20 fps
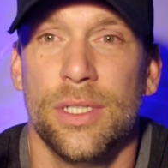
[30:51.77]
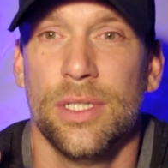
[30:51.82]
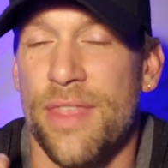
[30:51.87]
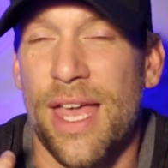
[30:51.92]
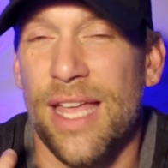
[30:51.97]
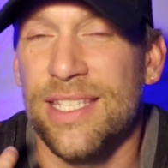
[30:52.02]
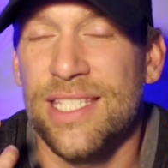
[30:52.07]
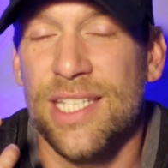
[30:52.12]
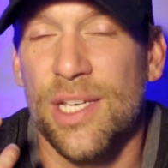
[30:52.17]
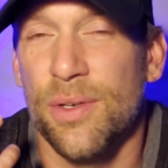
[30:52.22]

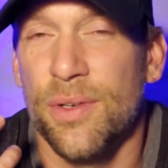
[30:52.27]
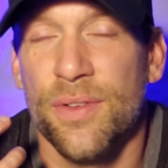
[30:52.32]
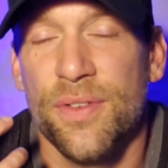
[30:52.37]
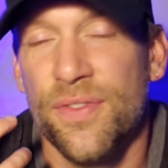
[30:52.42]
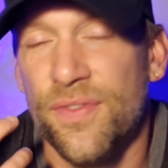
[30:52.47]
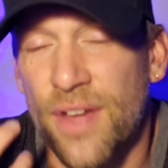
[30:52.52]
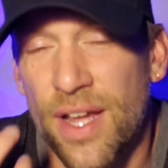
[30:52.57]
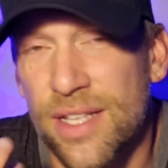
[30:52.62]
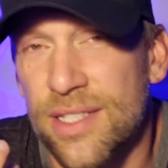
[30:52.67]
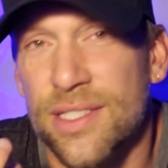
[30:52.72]
That's how
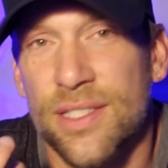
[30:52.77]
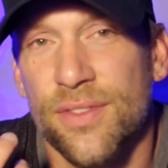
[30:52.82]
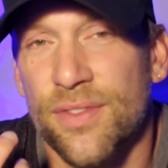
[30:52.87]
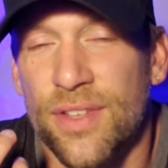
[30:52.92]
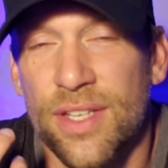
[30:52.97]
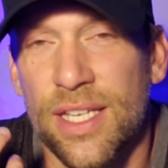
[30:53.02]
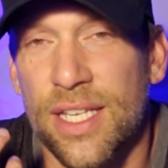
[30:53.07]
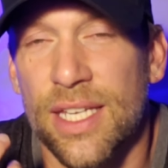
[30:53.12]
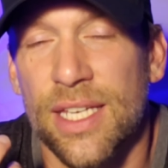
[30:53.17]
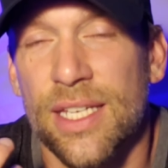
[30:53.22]
effective
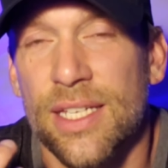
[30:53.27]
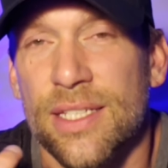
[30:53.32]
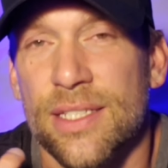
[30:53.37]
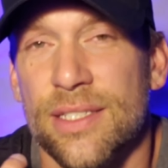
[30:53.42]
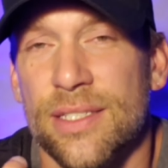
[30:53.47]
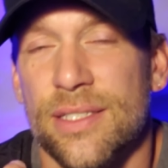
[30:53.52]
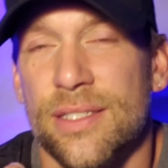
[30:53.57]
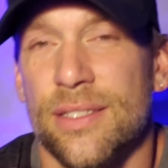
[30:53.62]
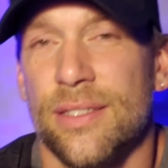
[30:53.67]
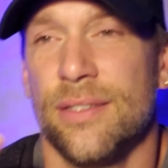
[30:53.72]
he
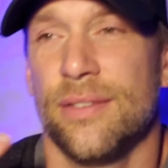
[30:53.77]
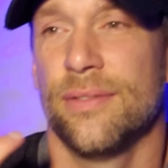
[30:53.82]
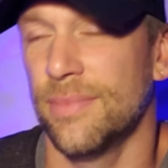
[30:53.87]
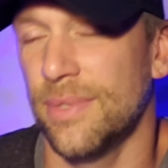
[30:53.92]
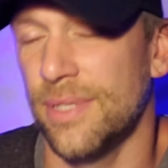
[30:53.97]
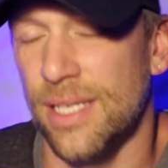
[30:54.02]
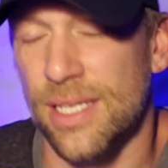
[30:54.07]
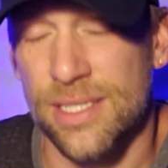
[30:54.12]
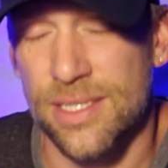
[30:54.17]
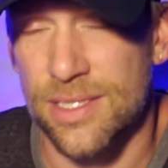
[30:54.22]
is.
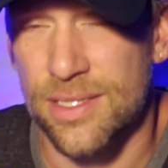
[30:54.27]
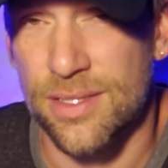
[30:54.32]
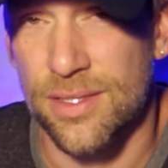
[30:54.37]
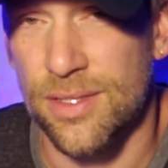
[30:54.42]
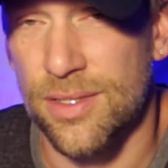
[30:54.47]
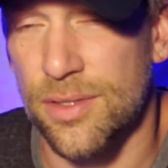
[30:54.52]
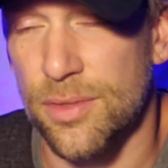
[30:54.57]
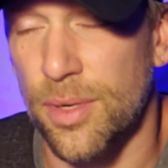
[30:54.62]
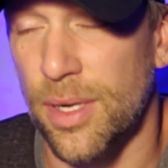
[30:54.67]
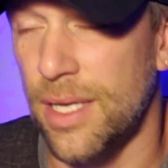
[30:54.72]
It's
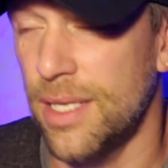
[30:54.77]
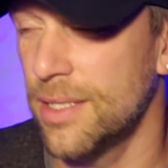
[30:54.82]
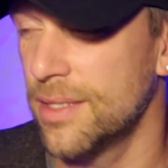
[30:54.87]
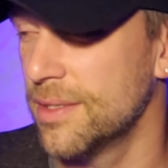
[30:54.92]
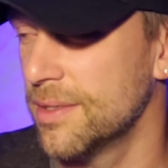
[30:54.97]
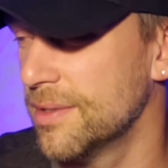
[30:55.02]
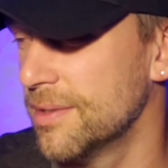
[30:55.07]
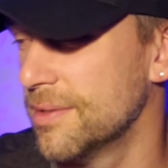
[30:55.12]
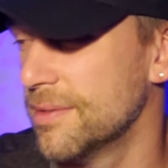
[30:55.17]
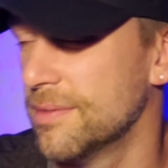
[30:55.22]
quite
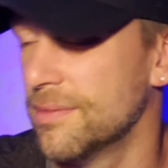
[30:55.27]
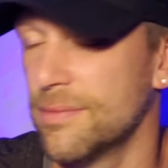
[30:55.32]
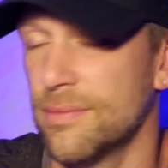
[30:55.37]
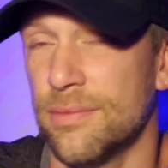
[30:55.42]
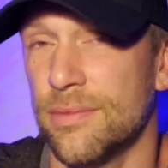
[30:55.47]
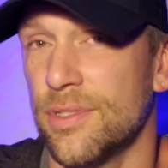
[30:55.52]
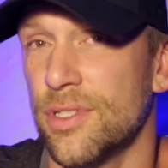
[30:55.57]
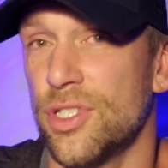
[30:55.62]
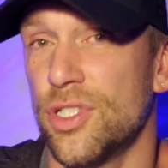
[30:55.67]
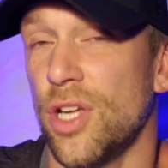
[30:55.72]

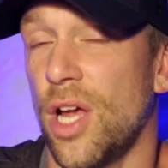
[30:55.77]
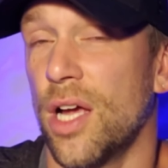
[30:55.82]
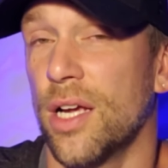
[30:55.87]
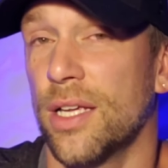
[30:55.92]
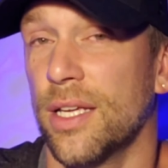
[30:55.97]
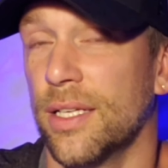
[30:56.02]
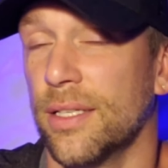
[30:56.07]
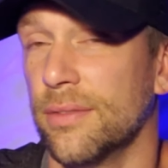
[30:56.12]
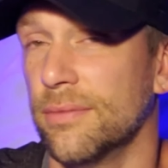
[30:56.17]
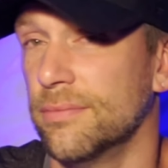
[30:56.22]

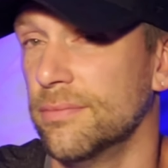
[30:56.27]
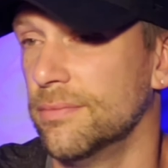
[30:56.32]
shocking.